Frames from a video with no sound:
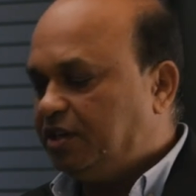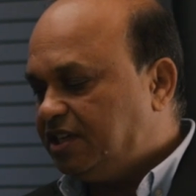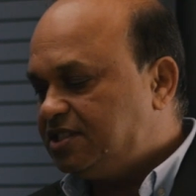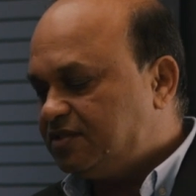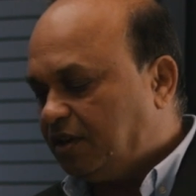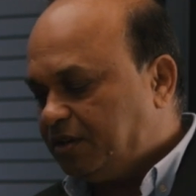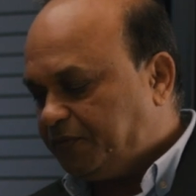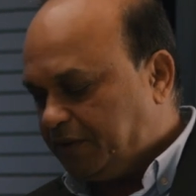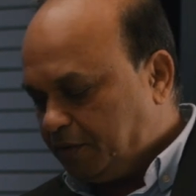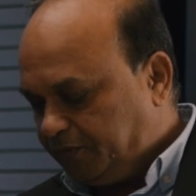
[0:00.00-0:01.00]
it is sort
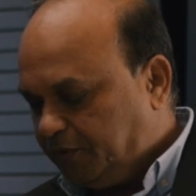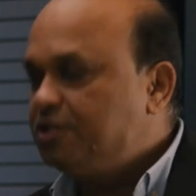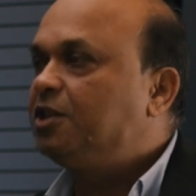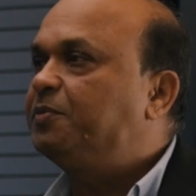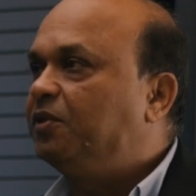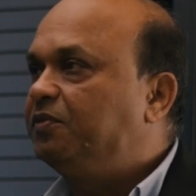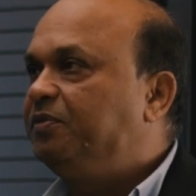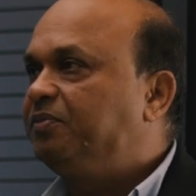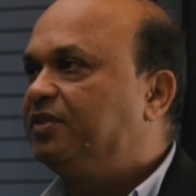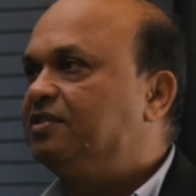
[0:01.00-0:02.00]
of you know future proof.
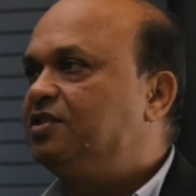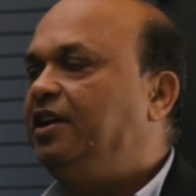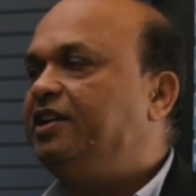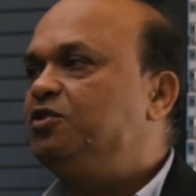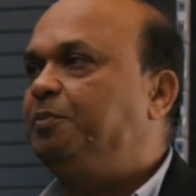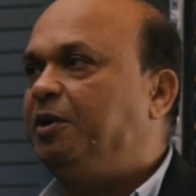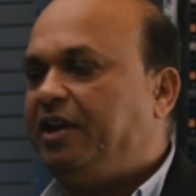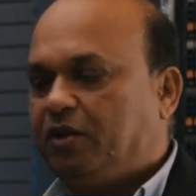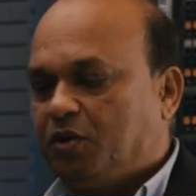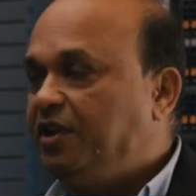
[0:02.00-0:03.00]
So at
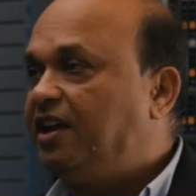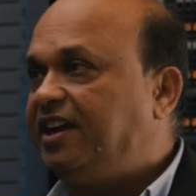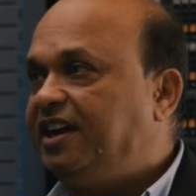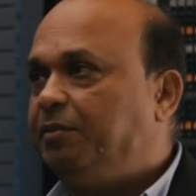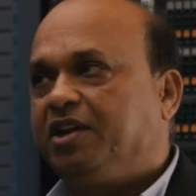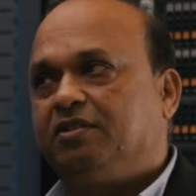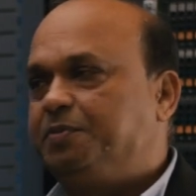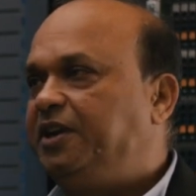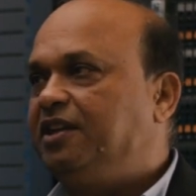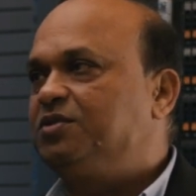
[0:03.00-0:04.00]
Supermicro we are ready because
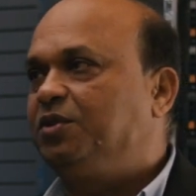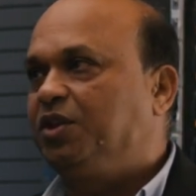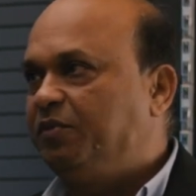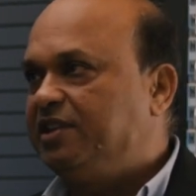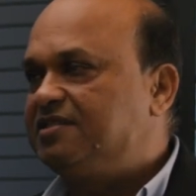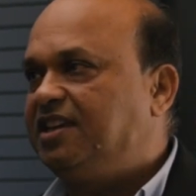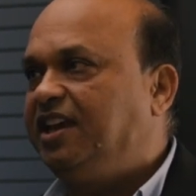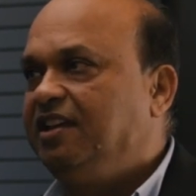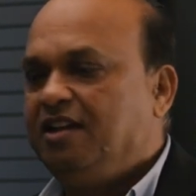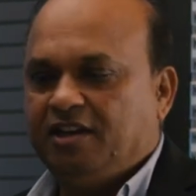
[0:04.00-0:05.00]
pretty soon you will see
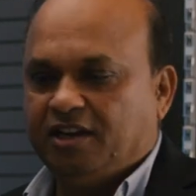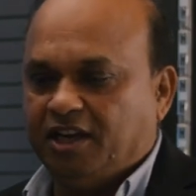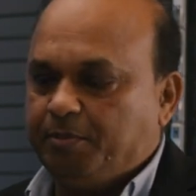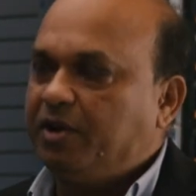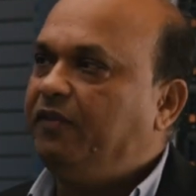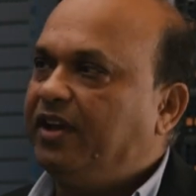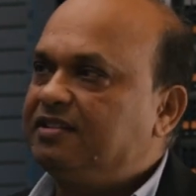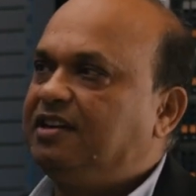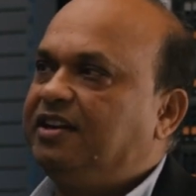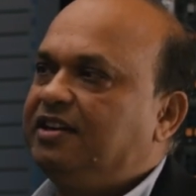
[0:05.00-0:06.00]
number of
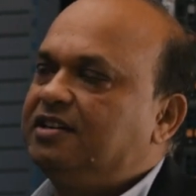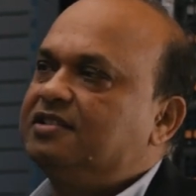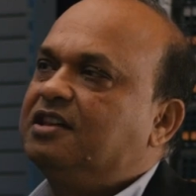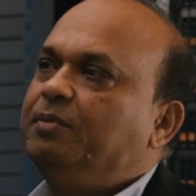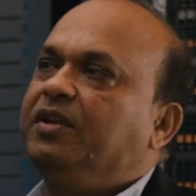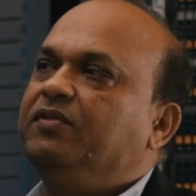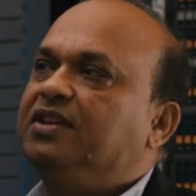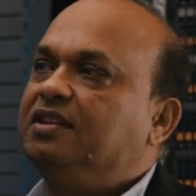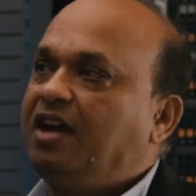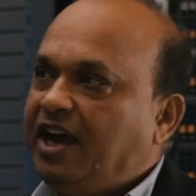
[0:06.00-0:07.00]
accelerators coming with
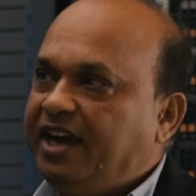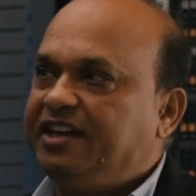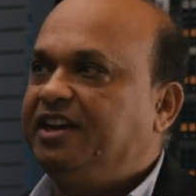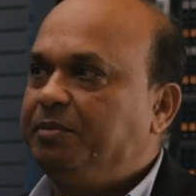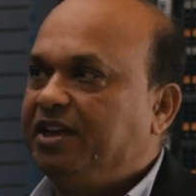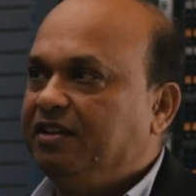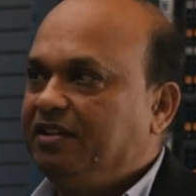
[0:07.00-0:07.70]
higher TDP.